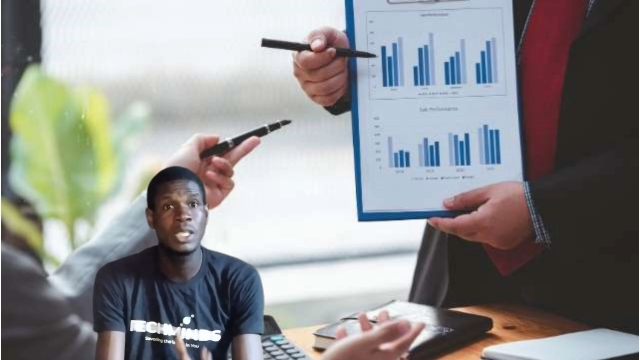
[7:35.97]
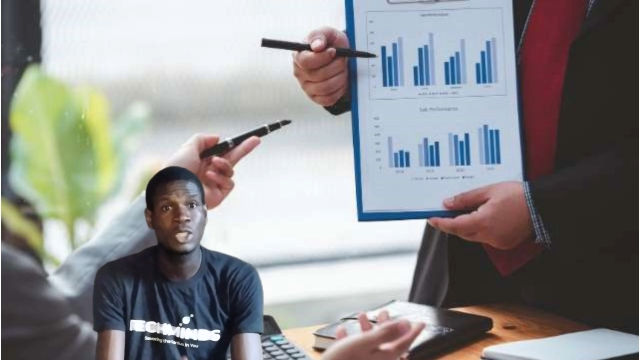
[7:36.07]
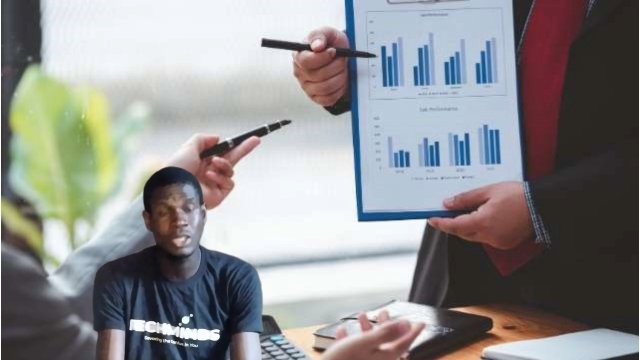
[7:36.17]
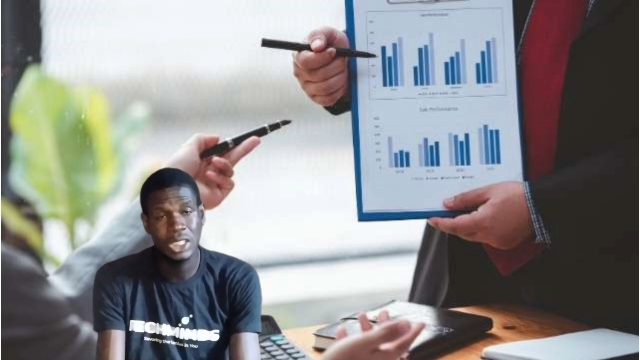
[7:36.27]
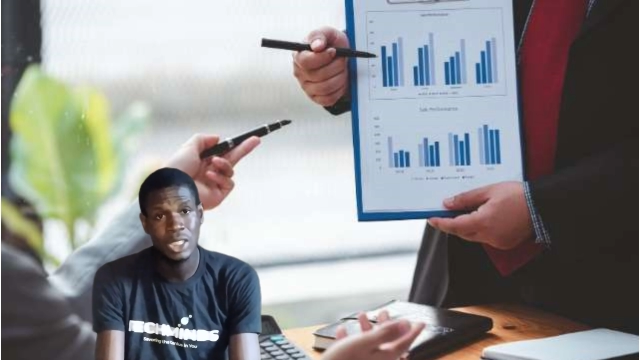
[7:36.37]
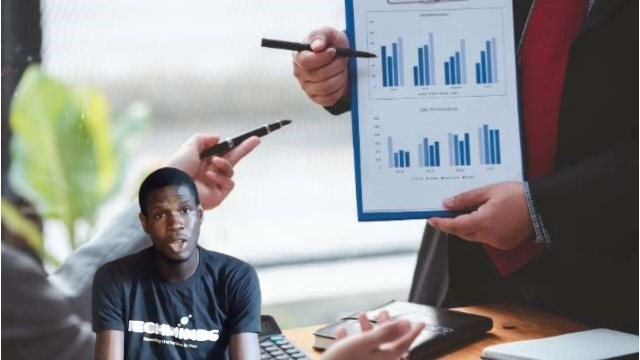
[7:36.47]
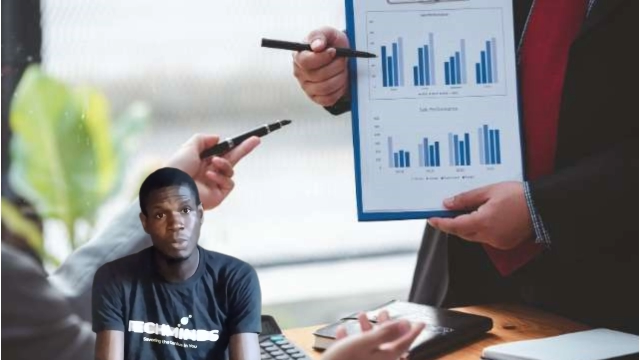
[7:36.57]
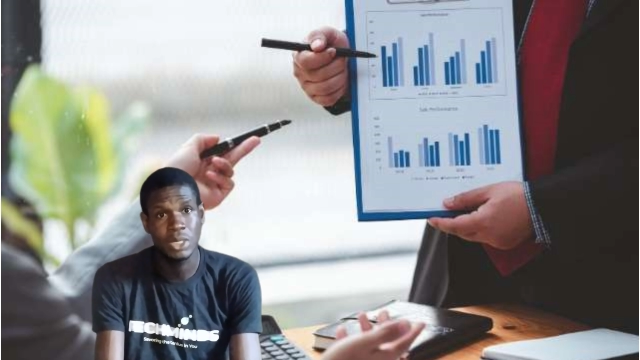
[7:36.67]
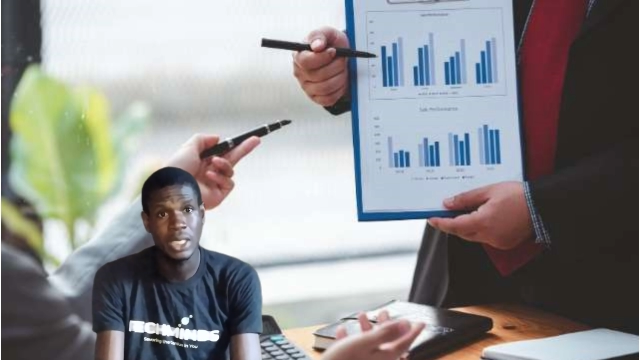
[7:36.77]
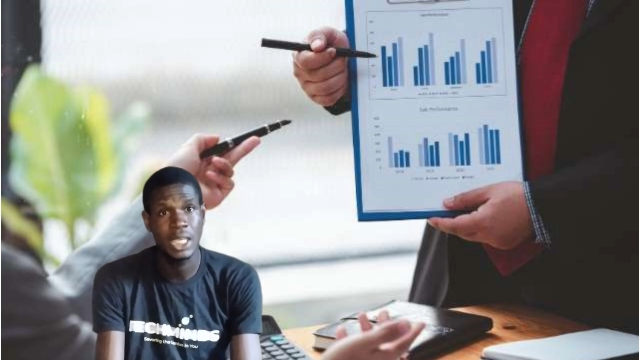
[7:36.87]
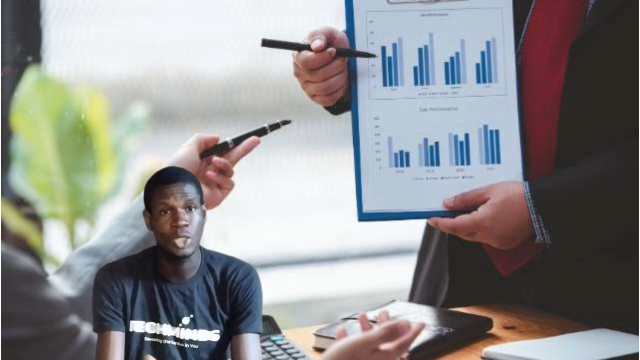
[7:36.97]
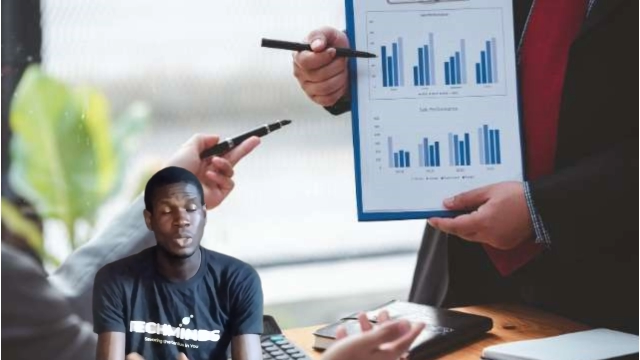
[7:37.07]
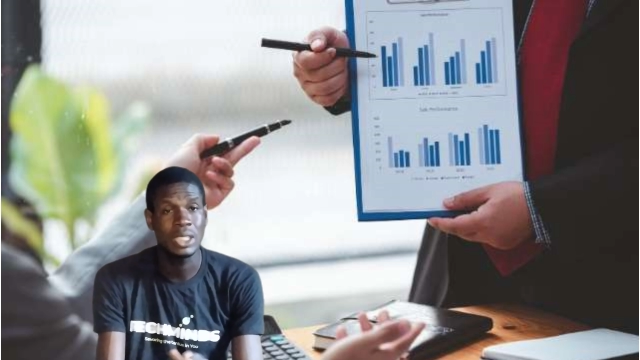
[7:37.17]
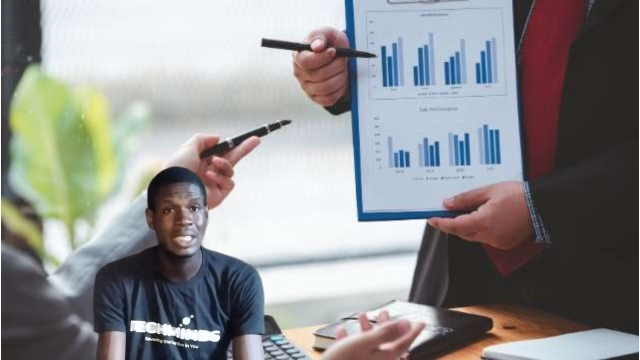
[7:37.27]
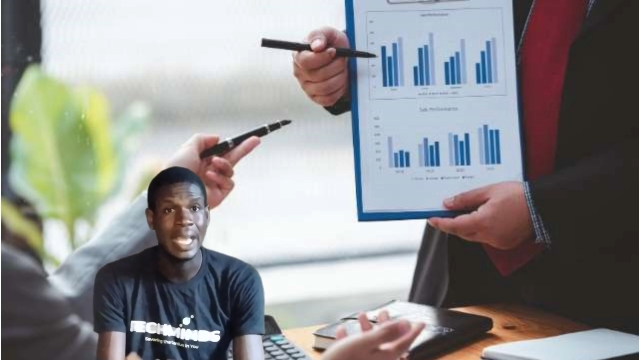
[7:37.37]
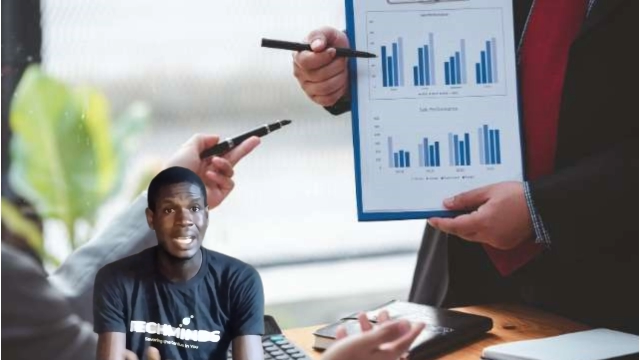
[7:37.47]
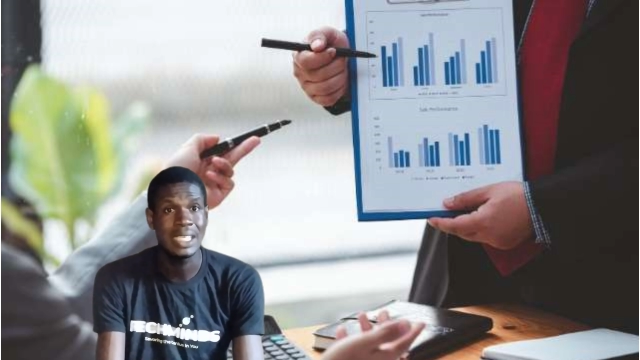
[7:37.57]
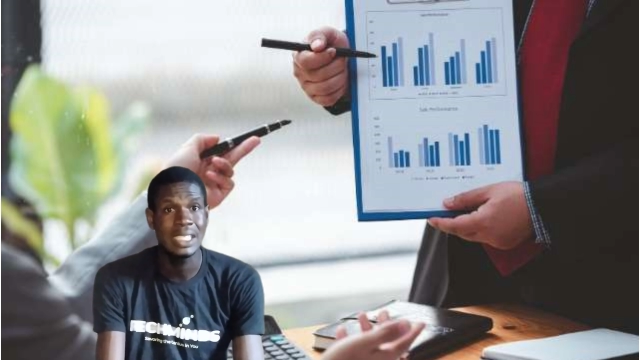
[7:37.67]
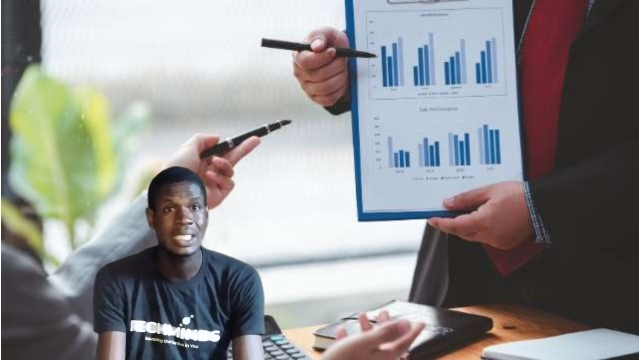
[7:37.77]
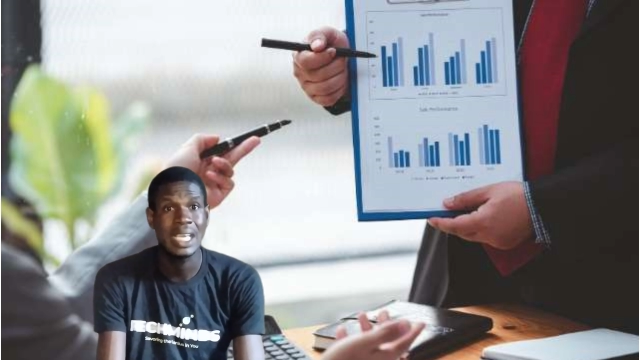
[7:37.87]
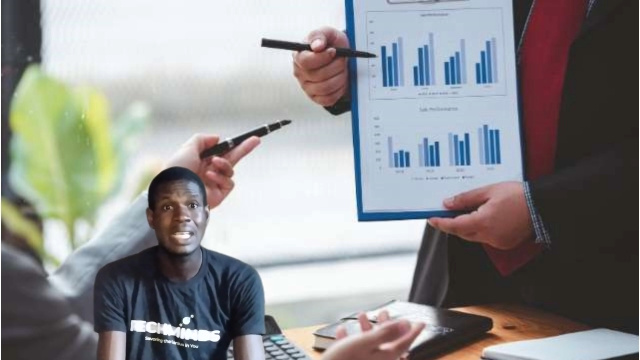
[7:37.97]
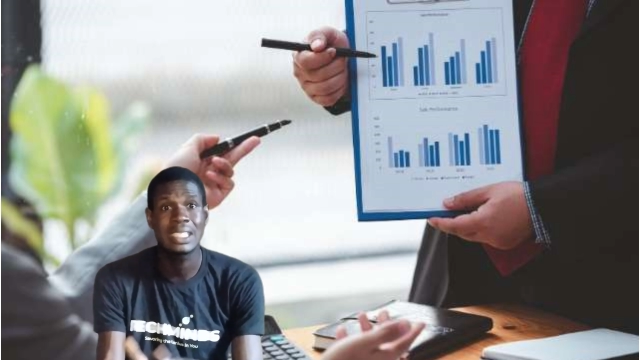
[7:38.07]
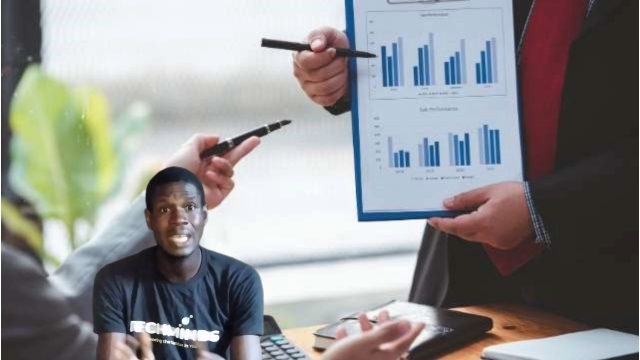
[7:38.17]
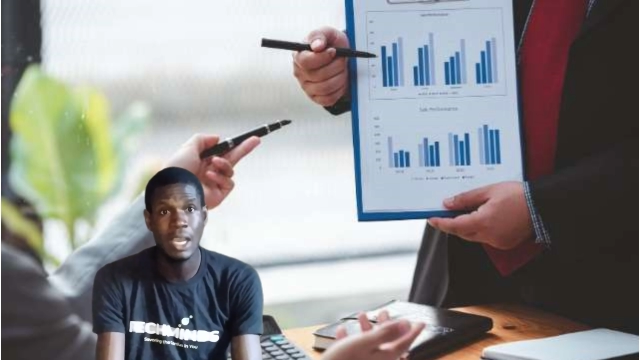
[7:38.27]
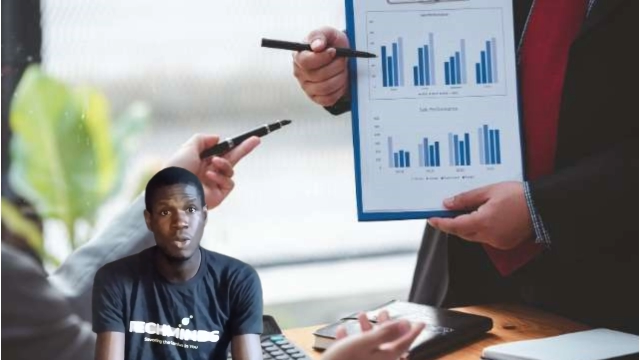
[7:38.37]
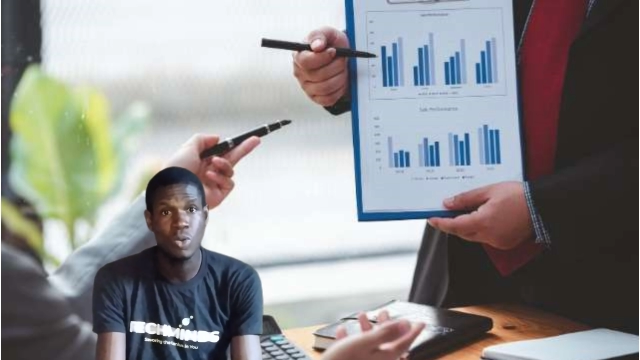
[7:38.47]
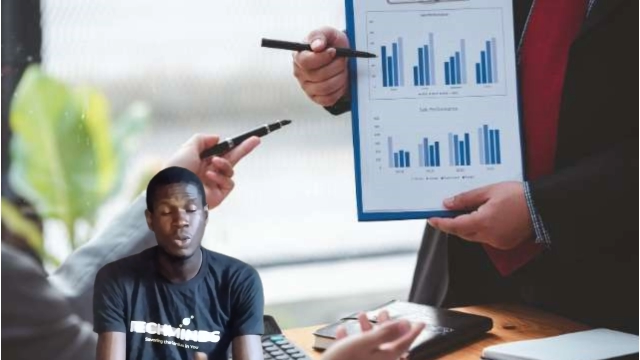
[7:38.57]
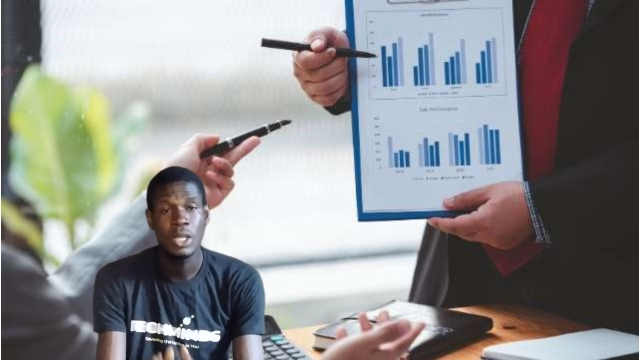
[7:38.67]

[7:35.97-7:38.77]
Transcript: studies comes in again. So it's like it's a cycle.